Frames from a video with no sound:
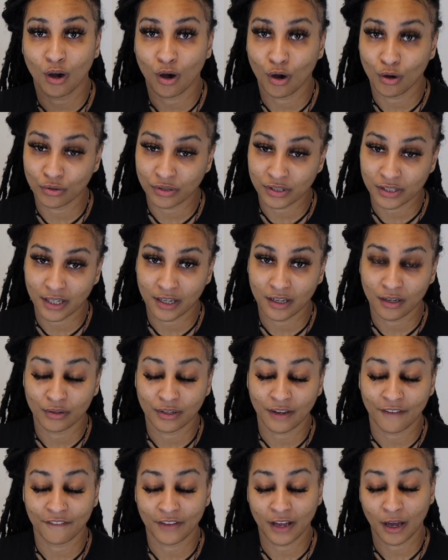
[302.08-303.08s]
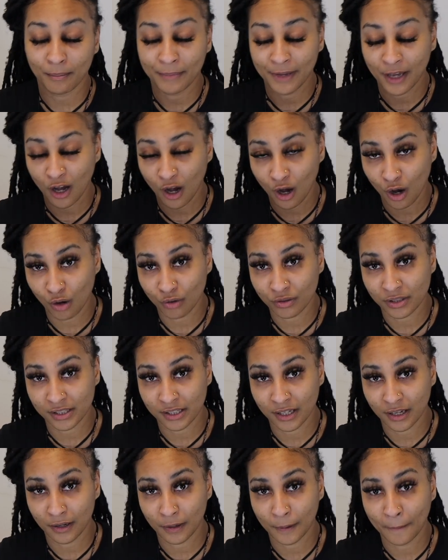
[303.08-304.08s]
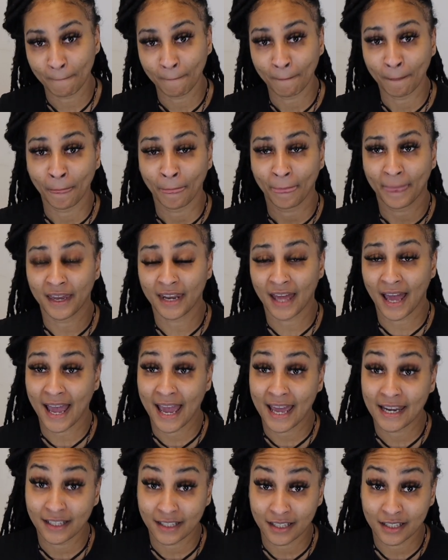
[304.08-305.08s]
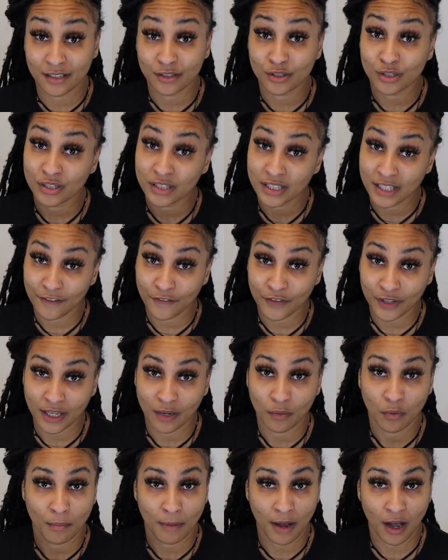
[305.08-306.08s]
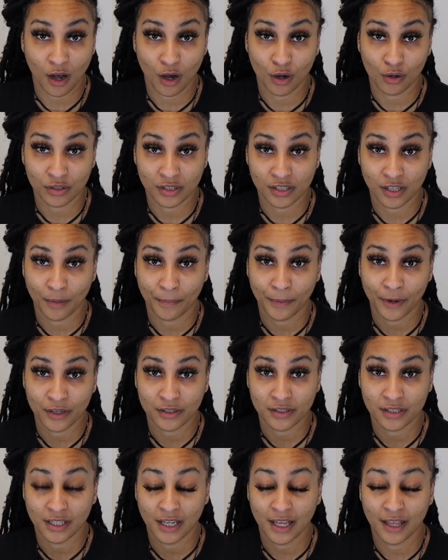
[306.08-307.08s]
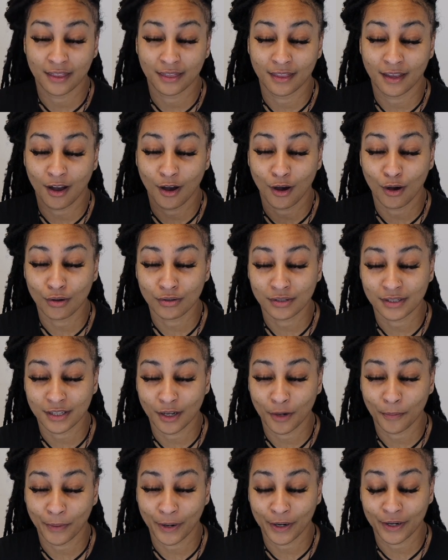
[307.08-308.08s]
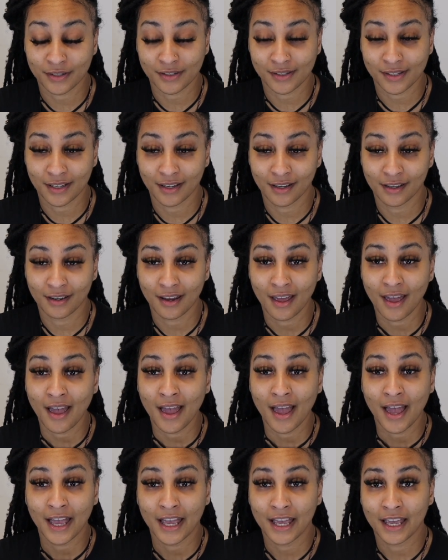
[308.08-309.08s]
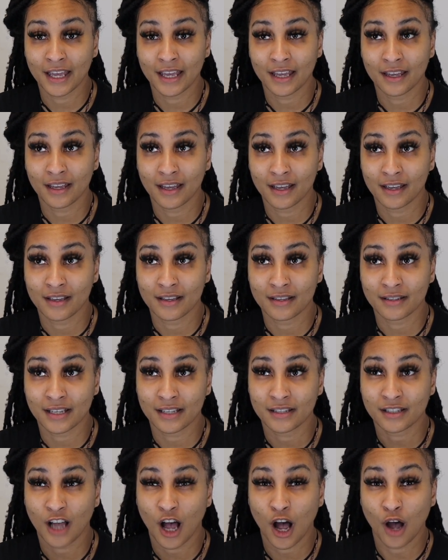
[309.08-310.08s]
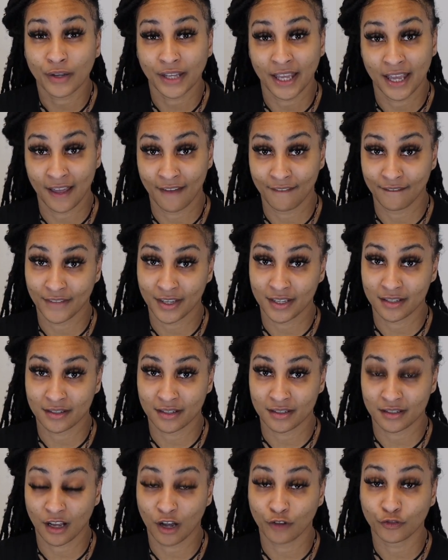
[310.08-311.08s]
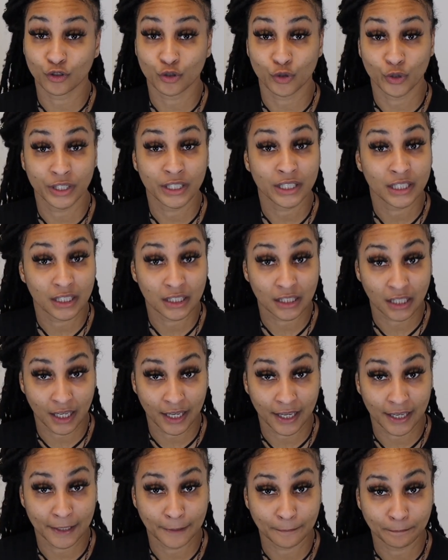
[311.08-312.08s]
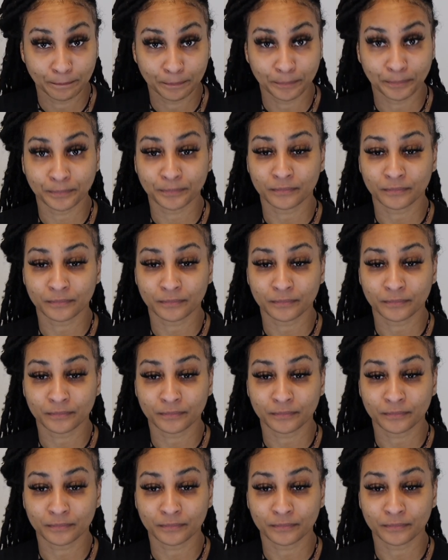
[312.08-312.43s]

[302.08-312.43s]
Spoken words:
wholesale, and I found me a wholesale, and I had to get a certificate with my wholesale person. And the wholesale person, it's called Canvas. It's off Trinity Lane.